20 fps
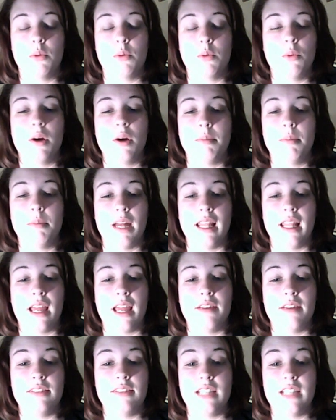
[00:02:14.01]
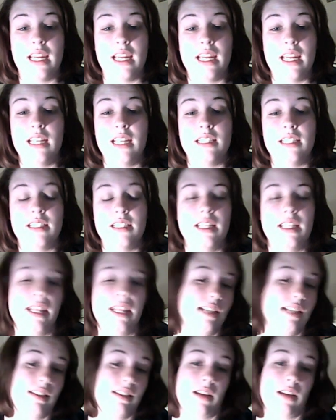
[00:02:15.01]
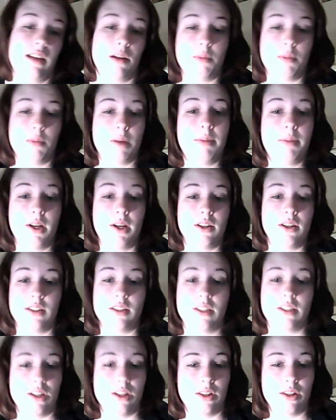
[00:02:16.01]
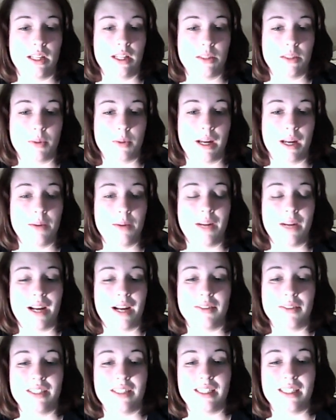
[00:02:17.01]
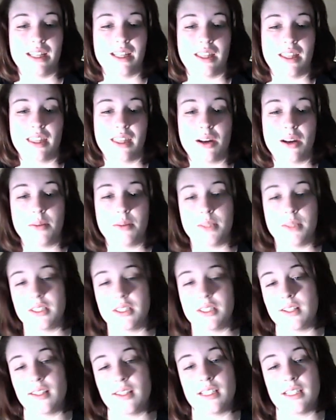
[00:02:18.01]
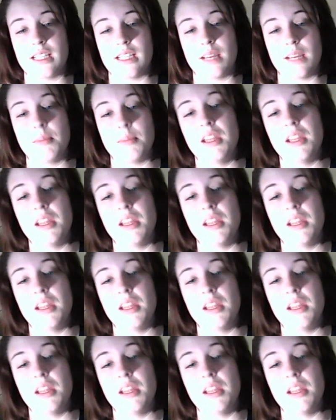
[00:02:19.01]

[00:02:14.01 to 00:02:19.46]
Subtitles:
want my life to end, and that scared my parents. So that's why I would have to see a therapist all the time.